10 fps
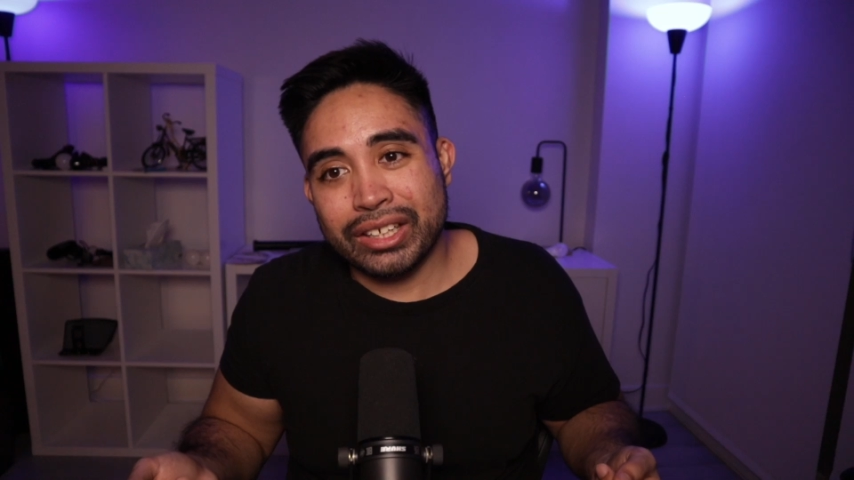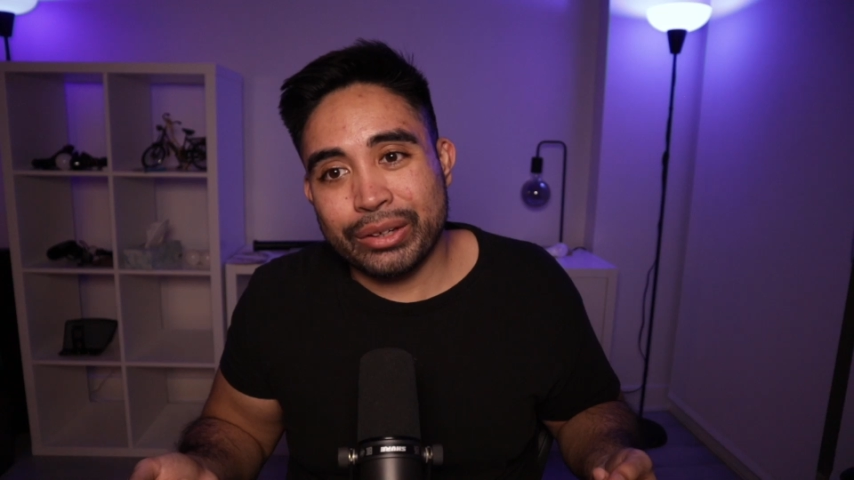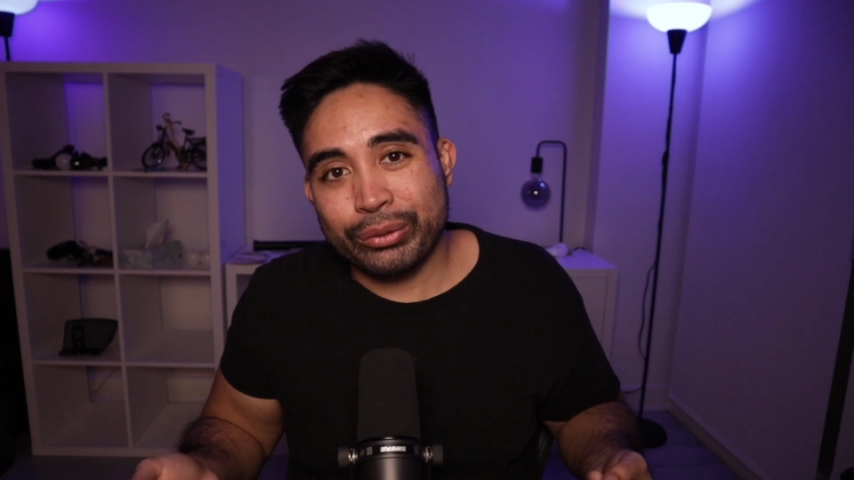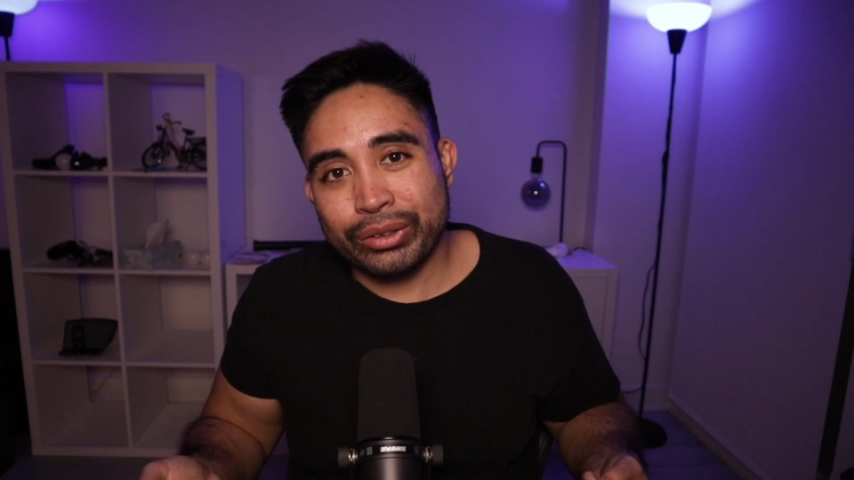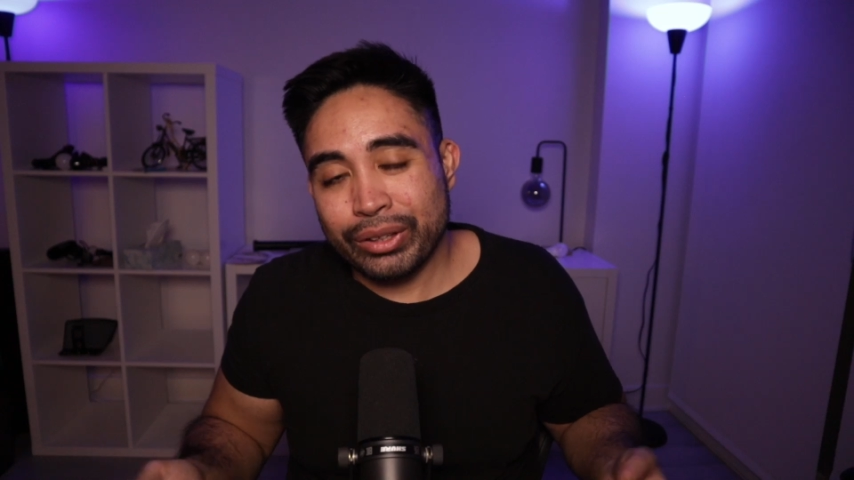
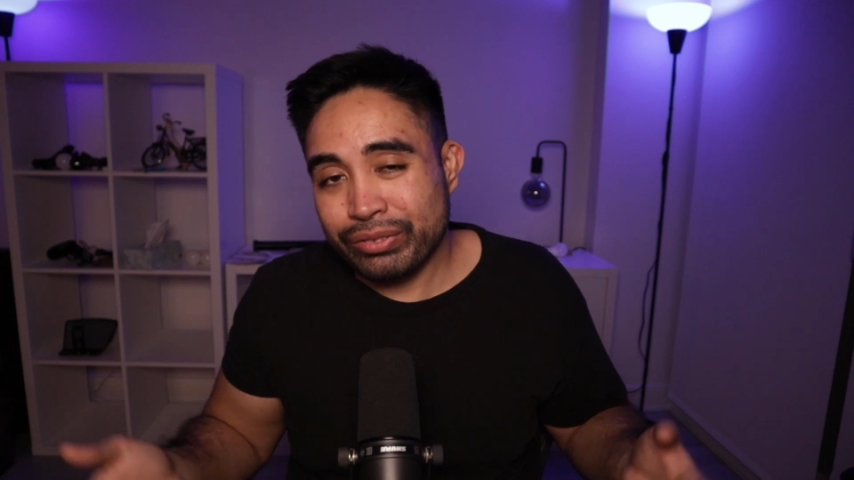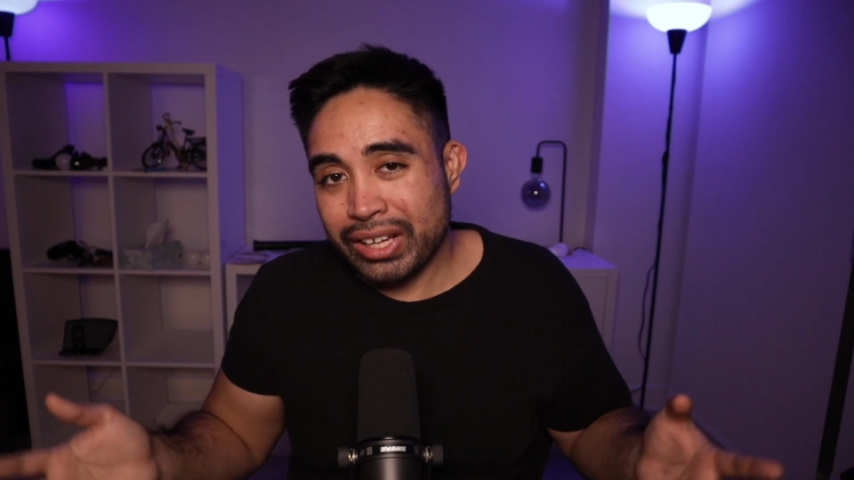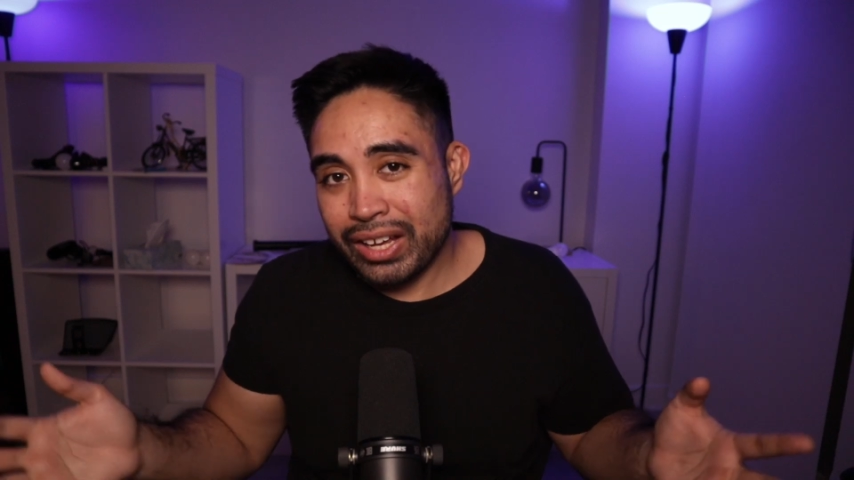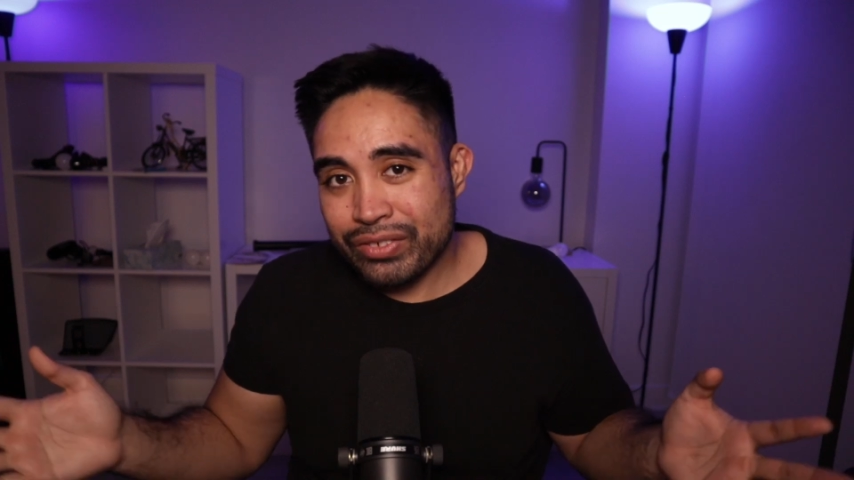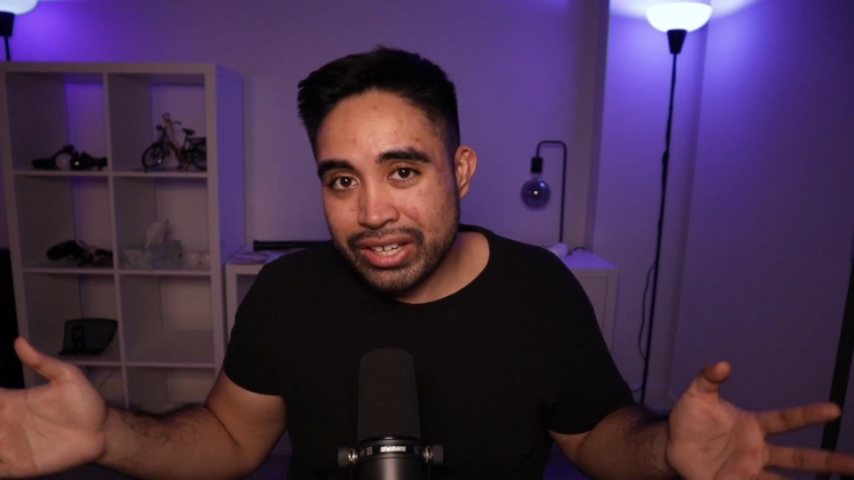I would love to
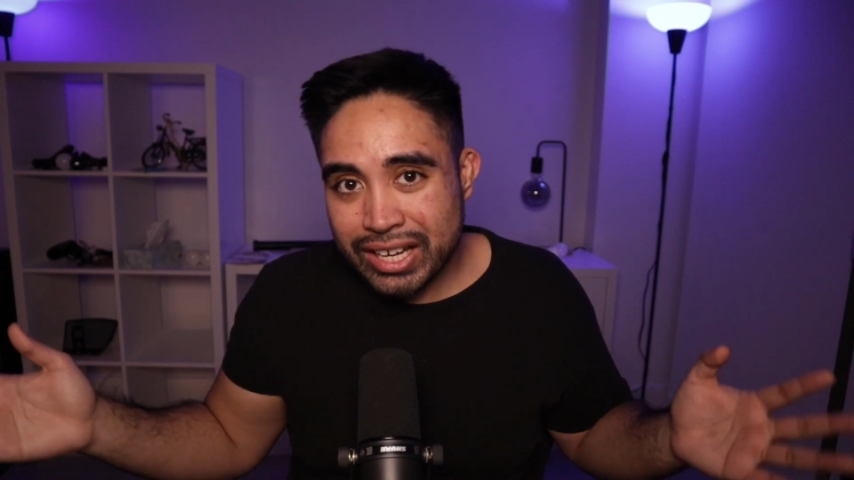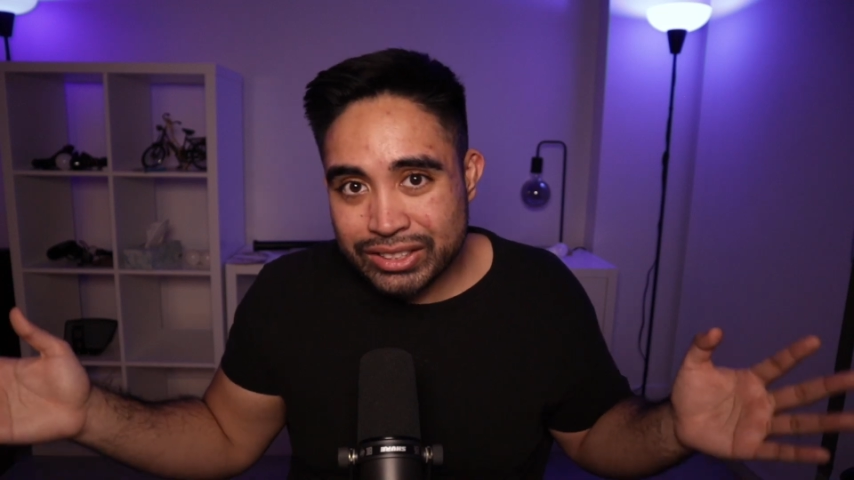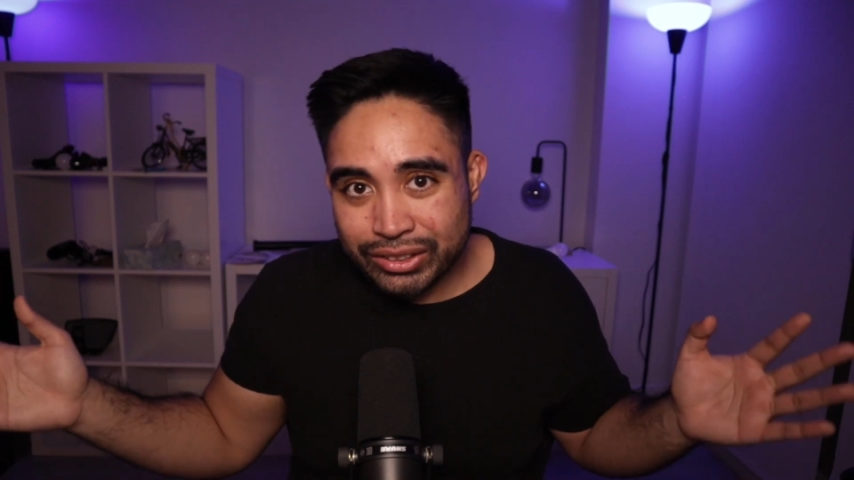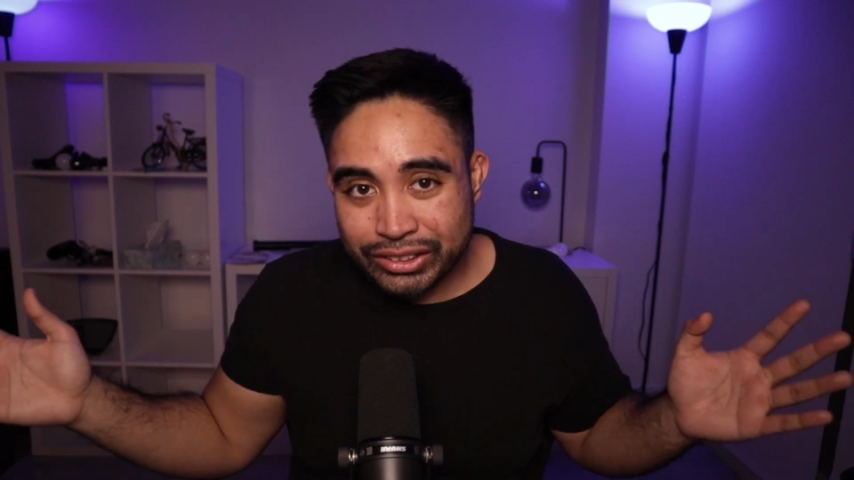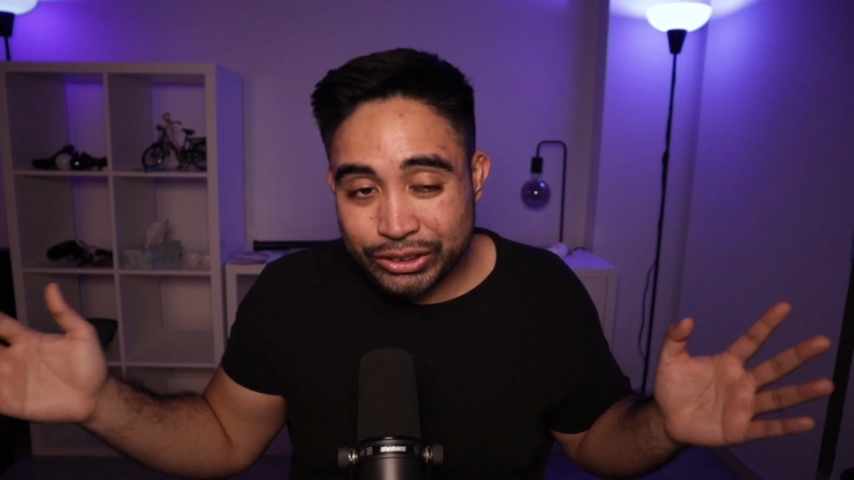have you
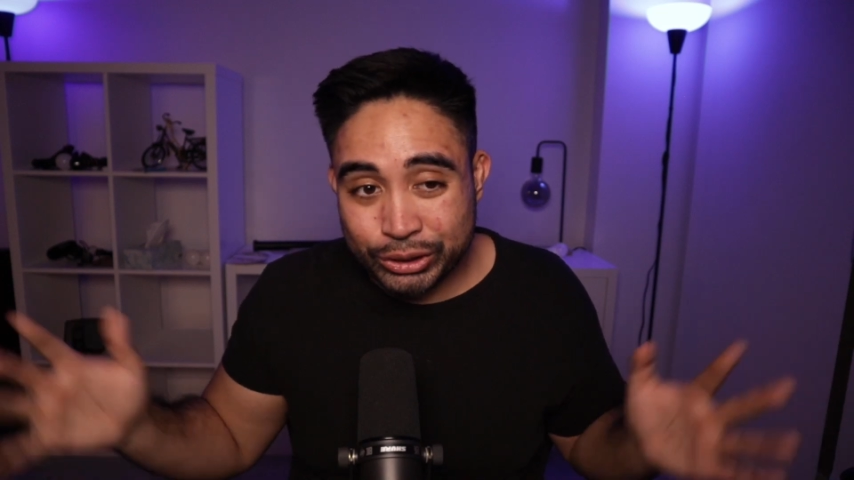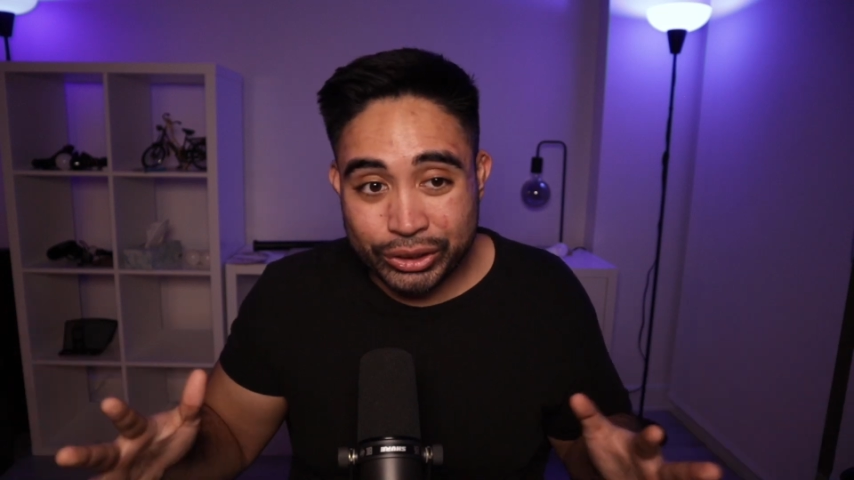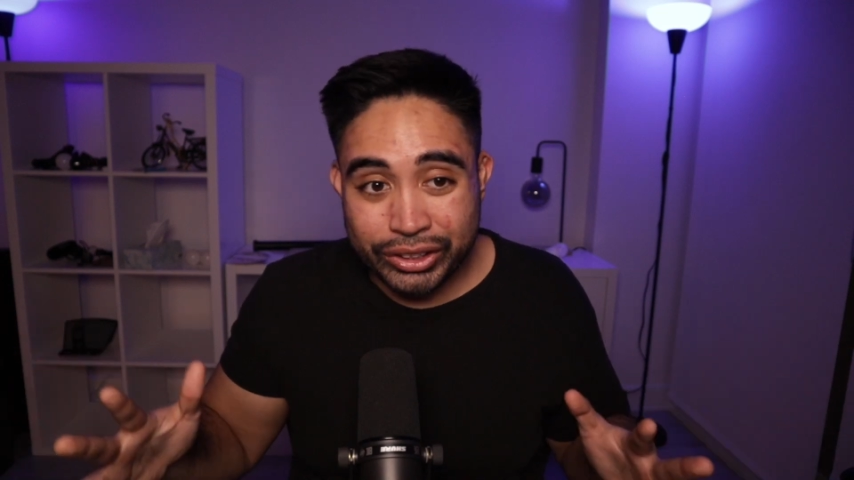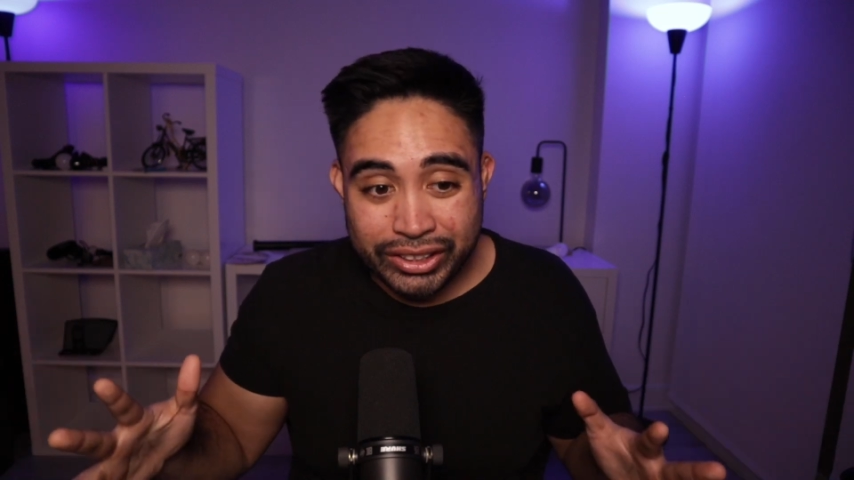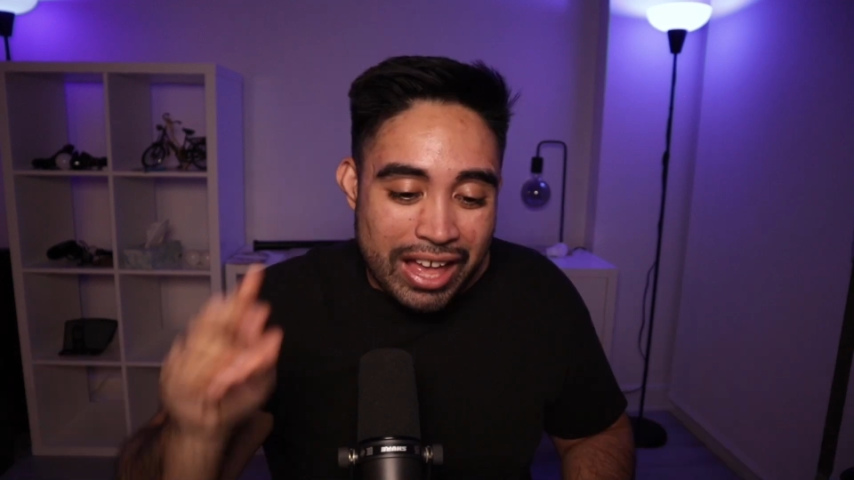guys on this
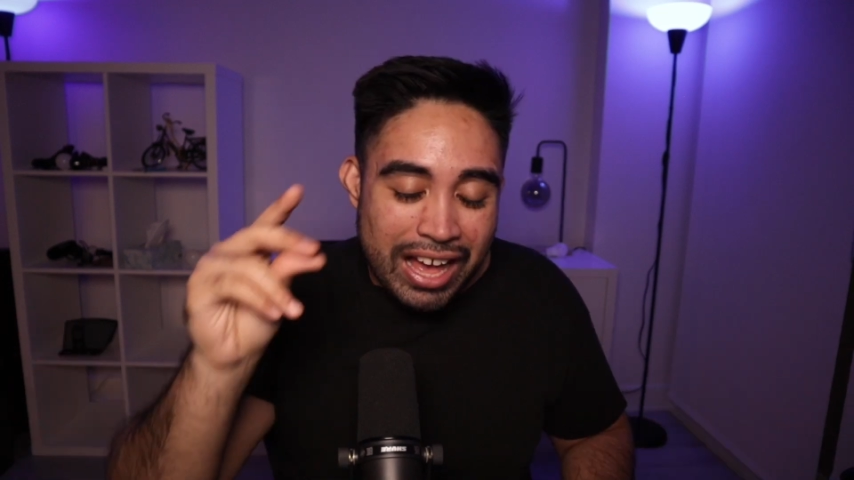journey.